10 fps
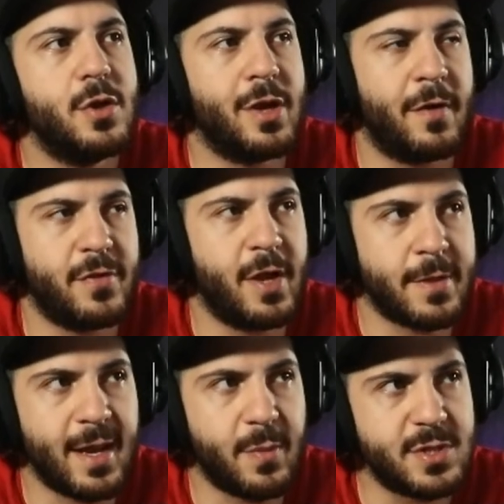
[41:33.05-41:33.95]
you have done
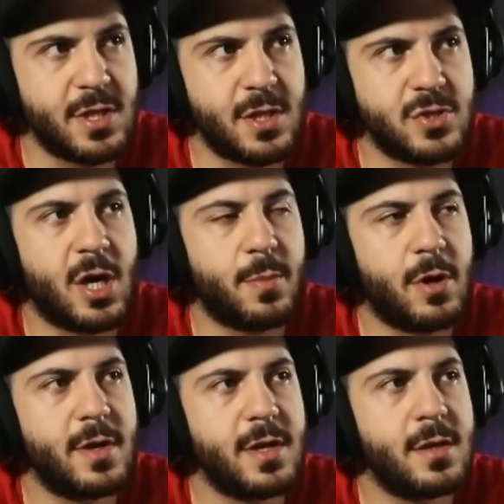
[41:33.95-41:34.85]
90% of the job
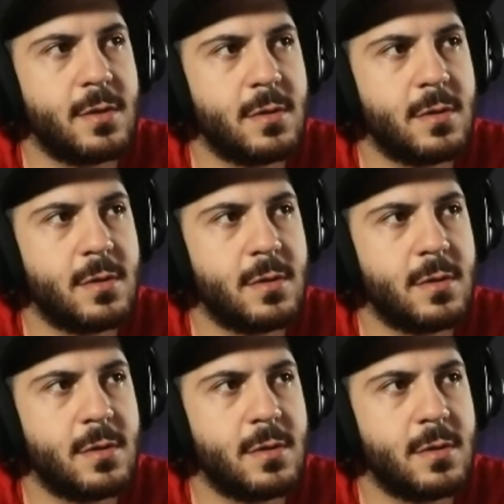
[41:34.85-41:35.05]
already.